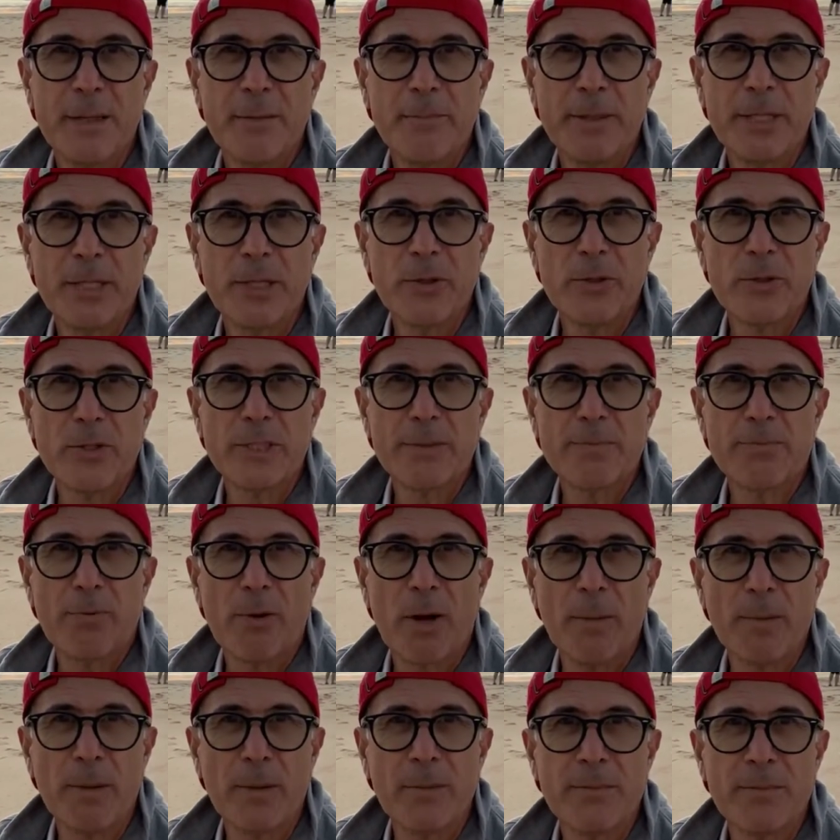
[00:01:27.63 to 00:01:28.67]
because
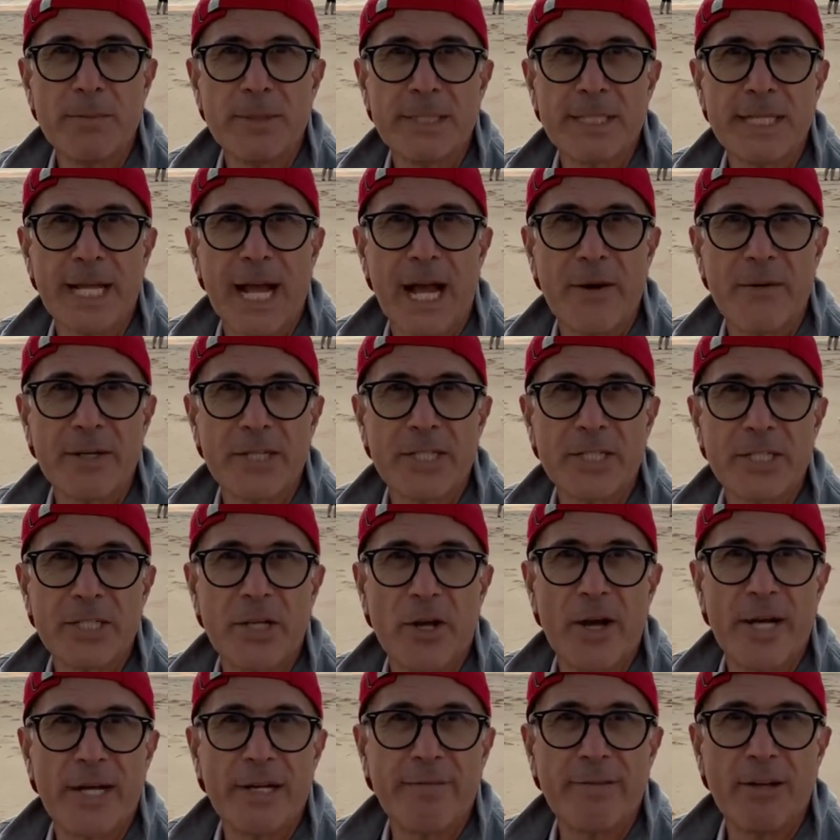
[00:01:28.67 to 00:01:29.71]
problems are a
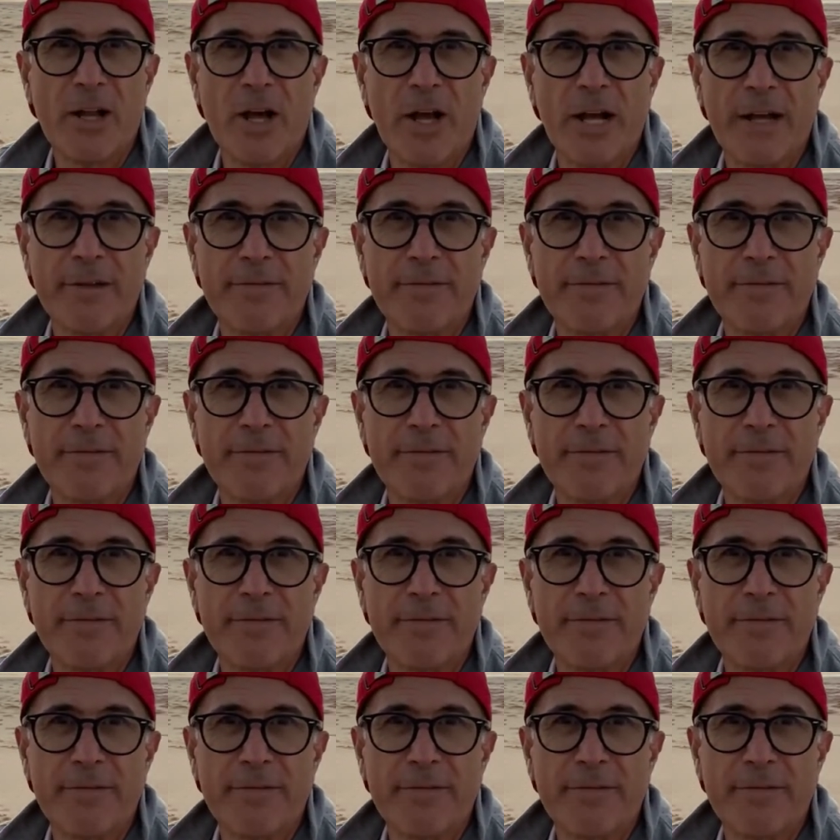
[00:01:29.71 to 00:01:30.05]
sign of life.